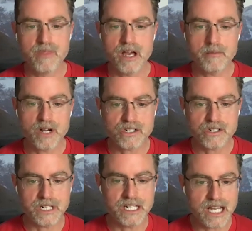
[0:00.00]
On March
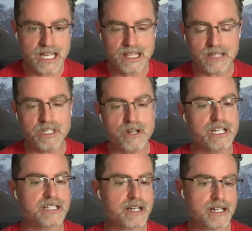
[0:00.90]
29th, we
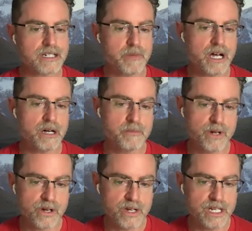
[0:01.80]
already talked about
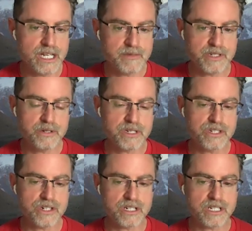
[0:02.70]
Mercury and Neptune
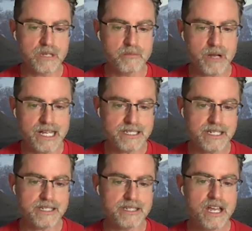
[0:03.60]
conjuncting in
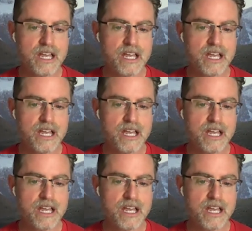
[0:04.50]
Pisces.